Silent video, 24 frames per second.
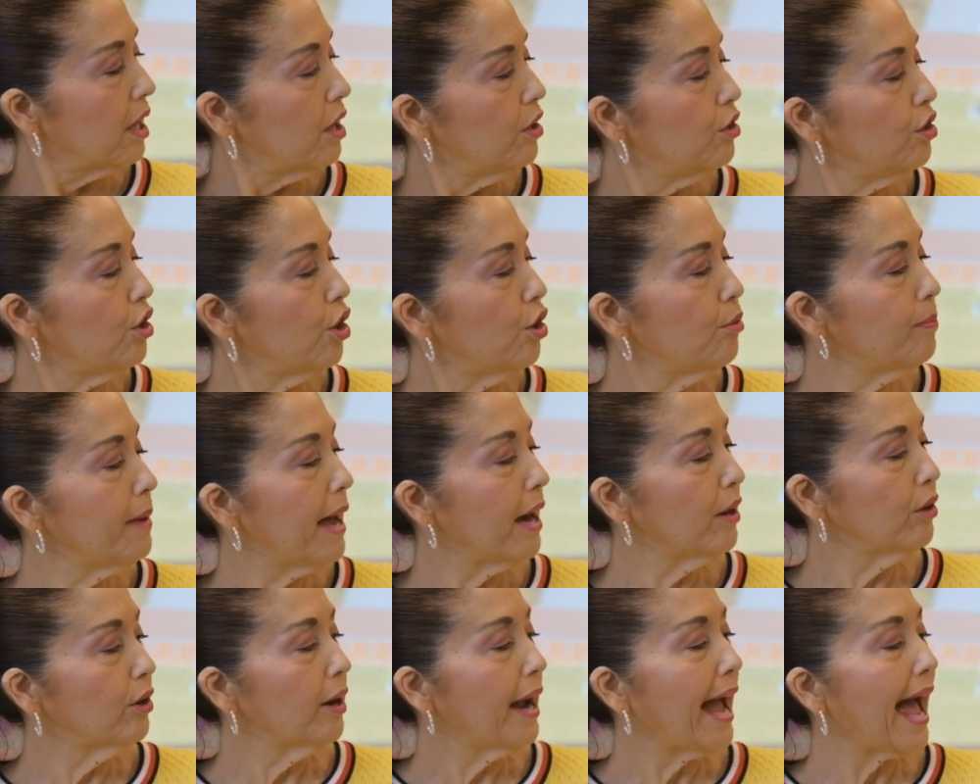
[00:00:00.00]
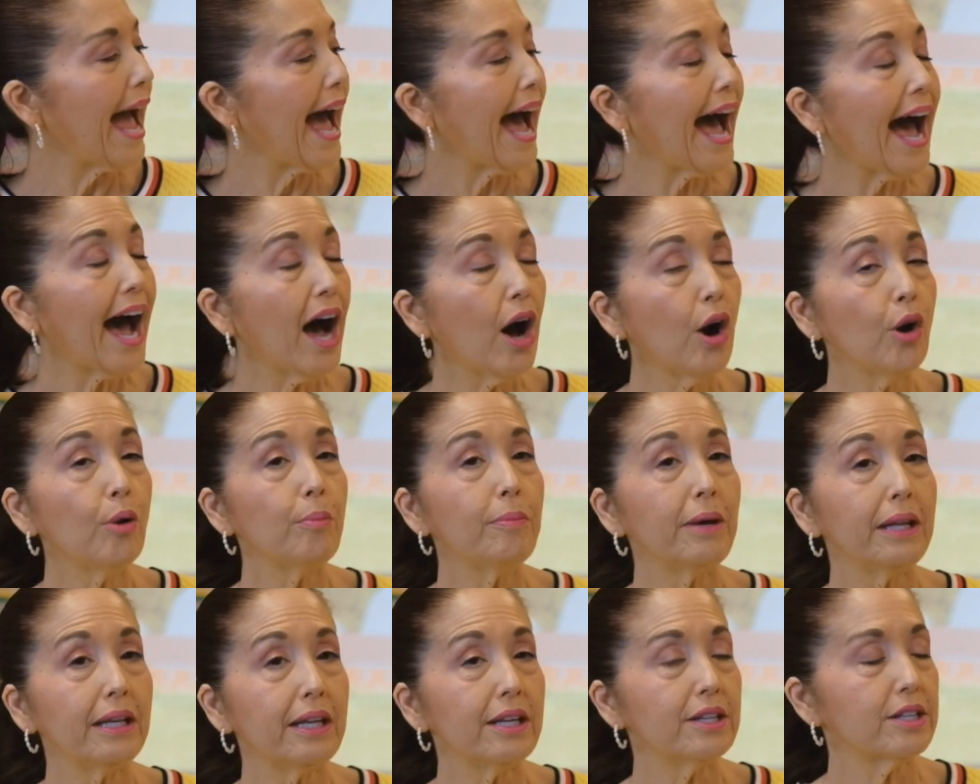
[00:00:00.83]
No matter how
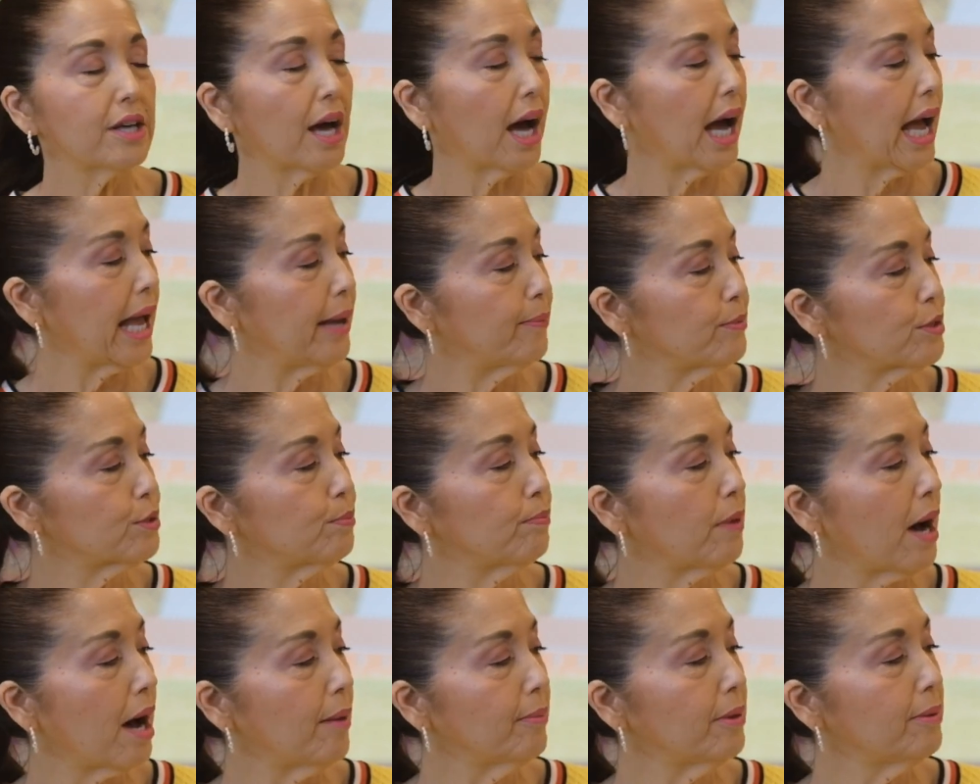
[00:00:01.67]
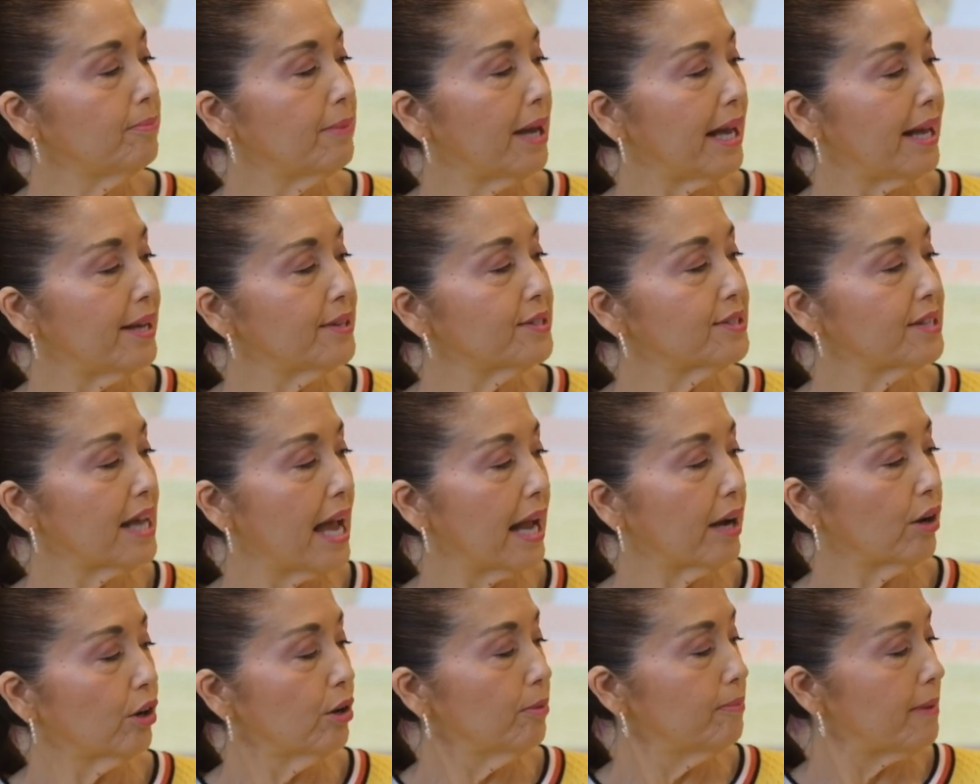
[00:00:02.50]
many times Mama May
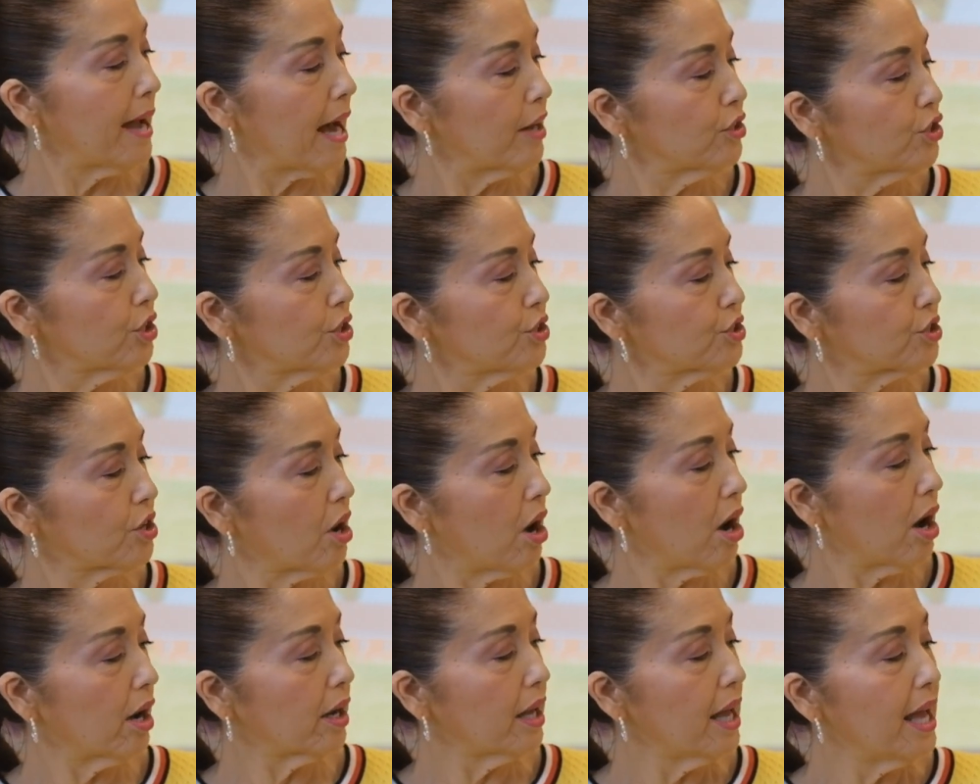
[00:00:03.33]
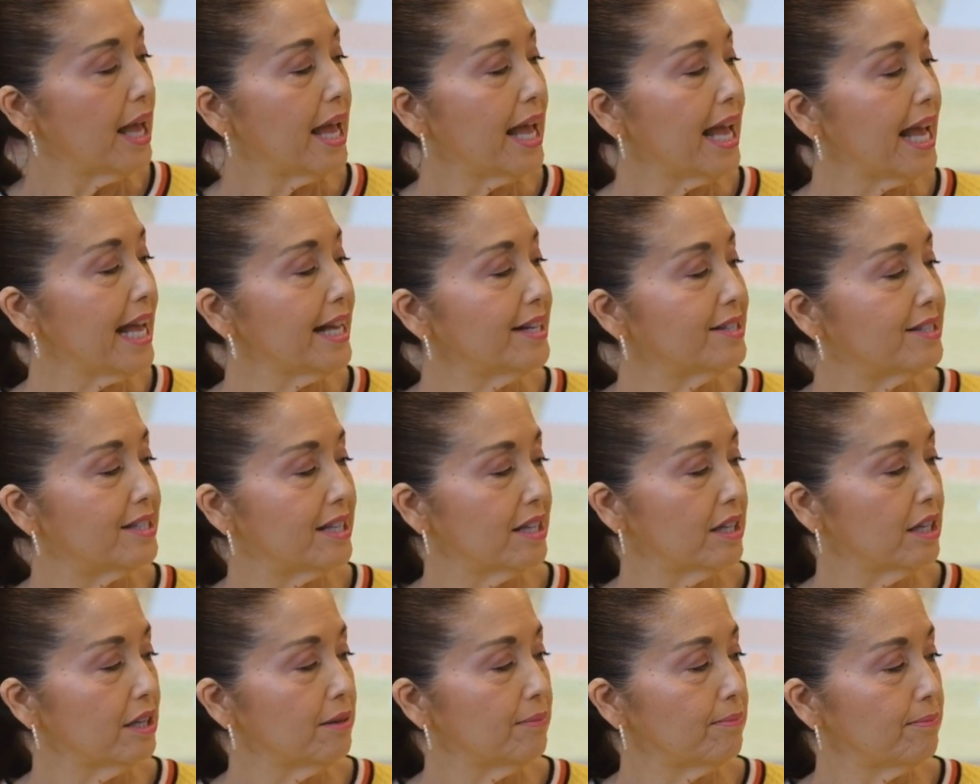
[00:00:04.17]
sang her magic song, it
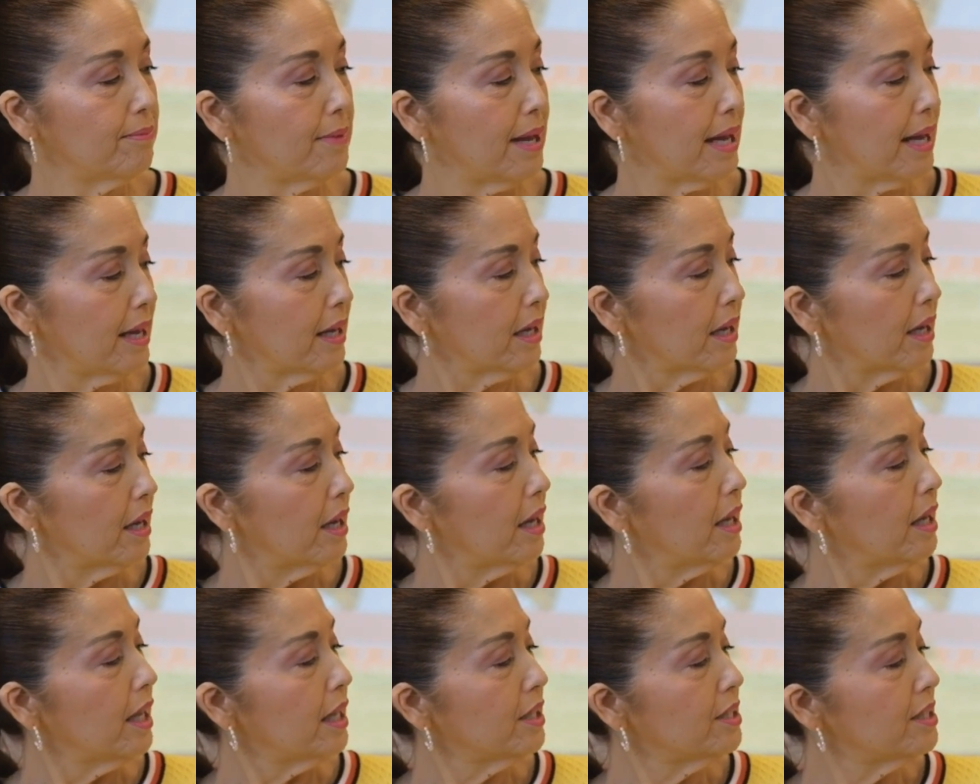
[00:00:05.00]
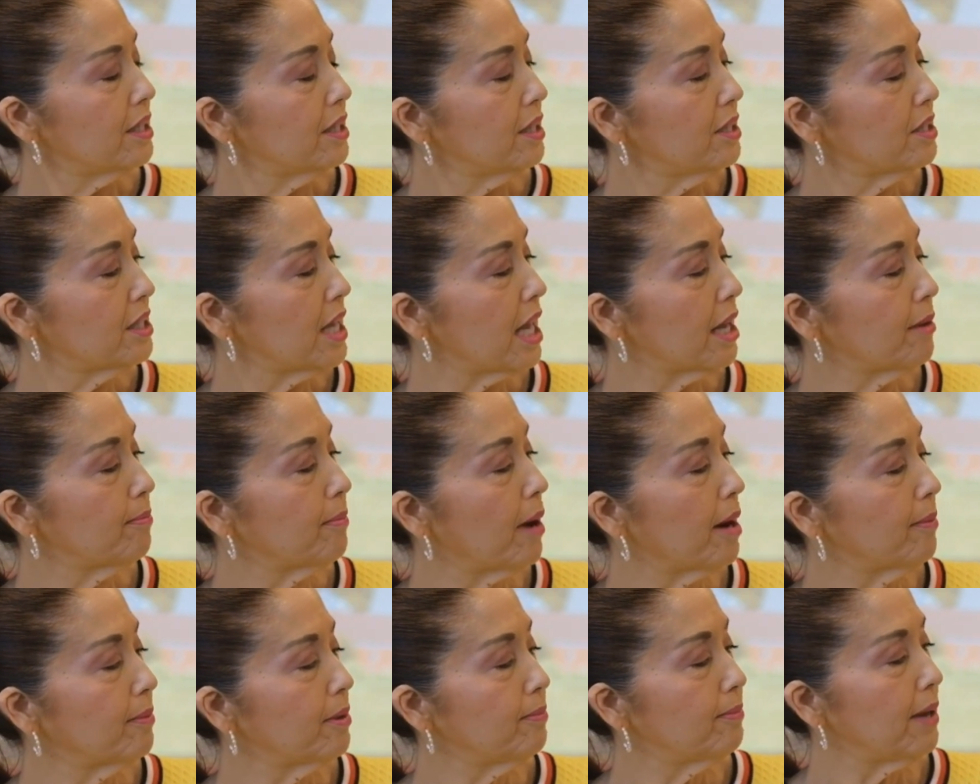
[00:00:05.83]
didn't make, It didn't take
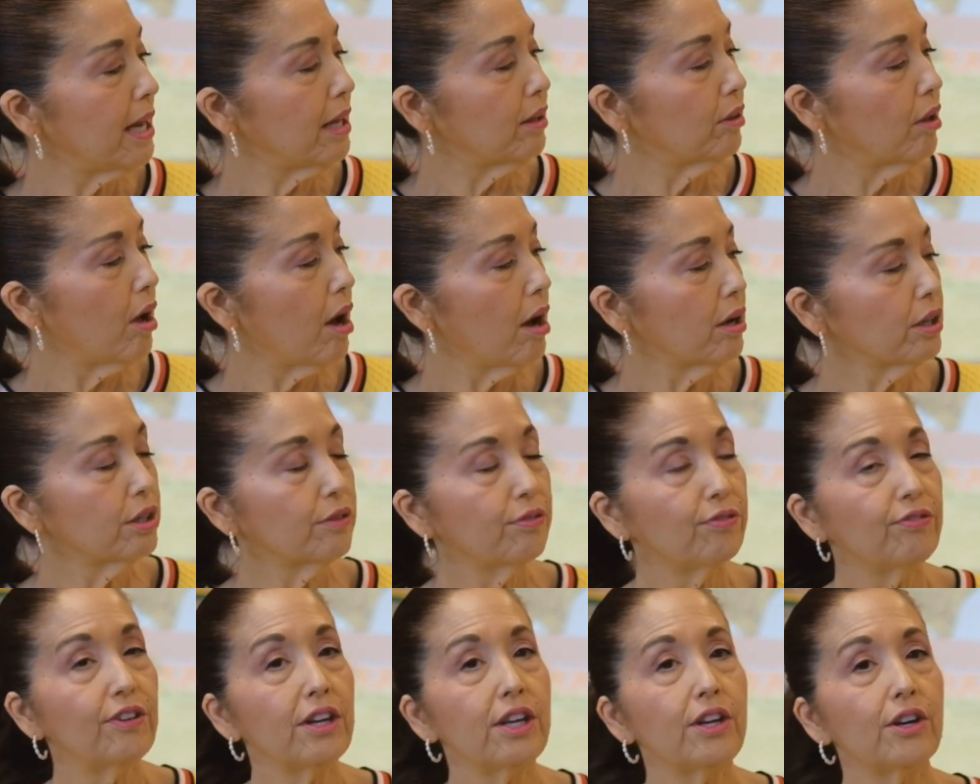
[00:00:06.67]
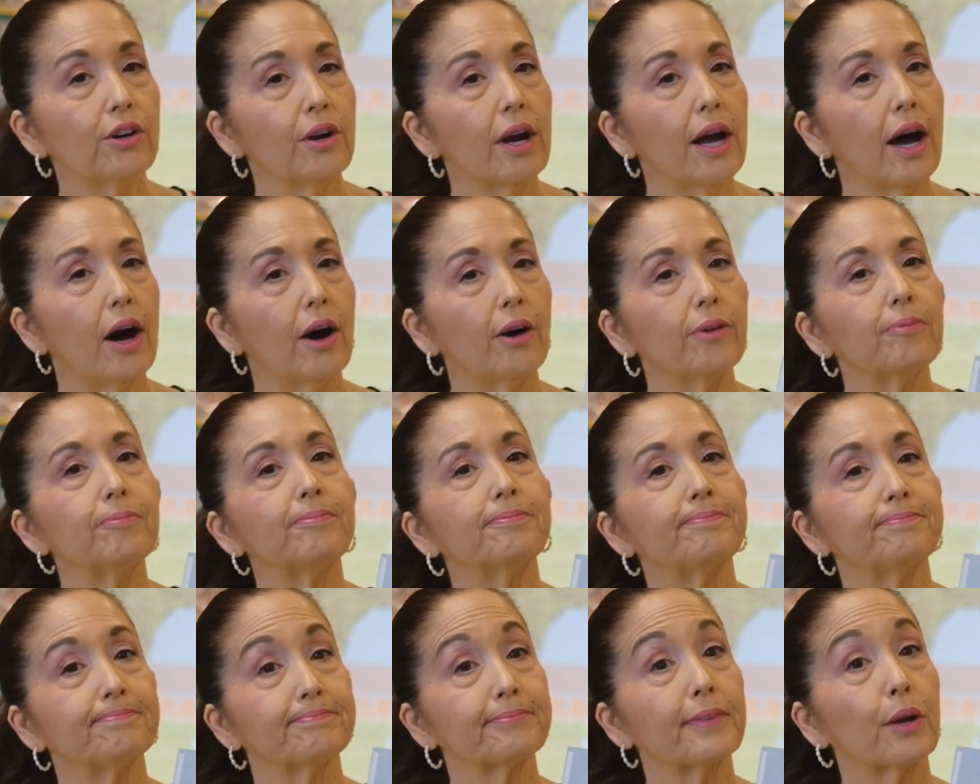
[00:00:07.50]
Mama May long to figure out
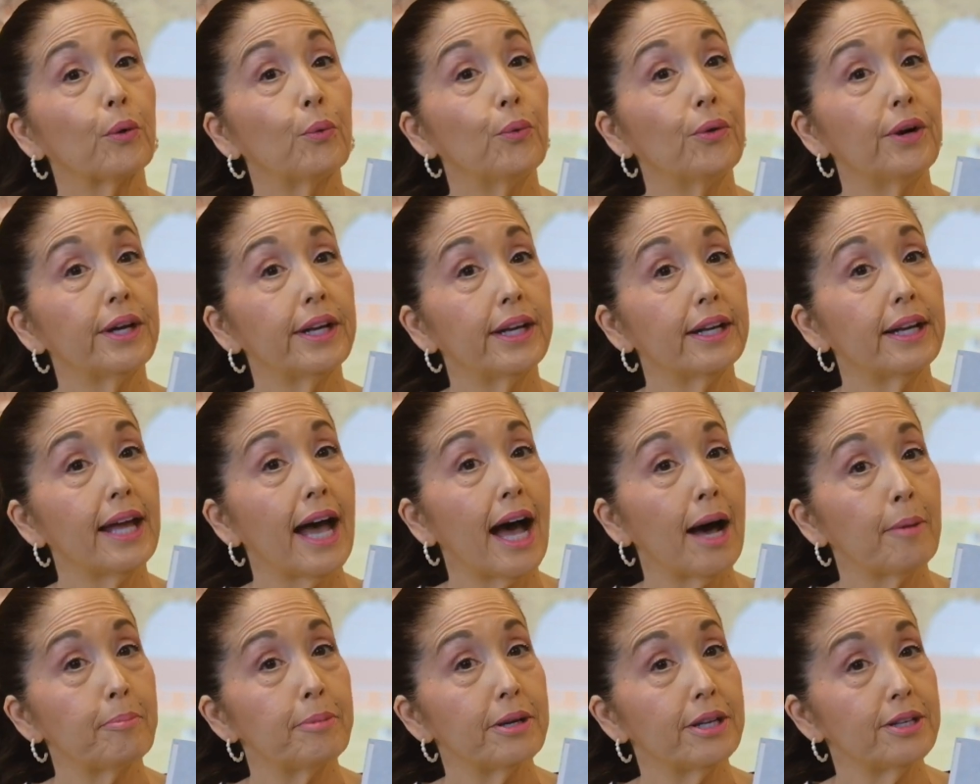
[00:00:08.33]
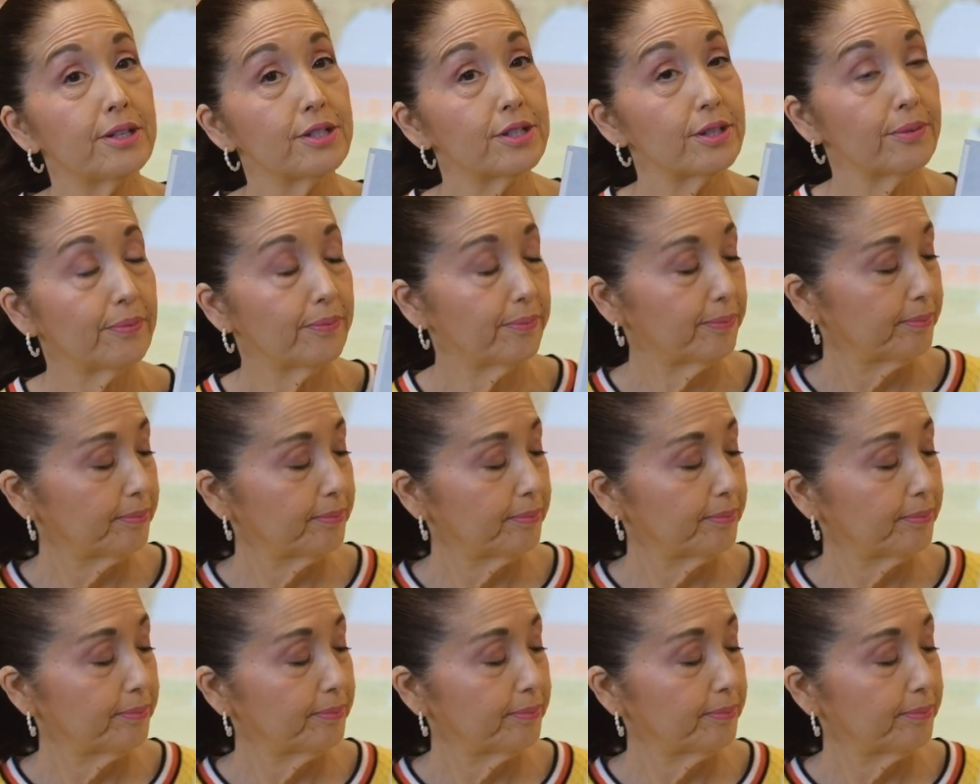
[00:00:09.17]
what had happened.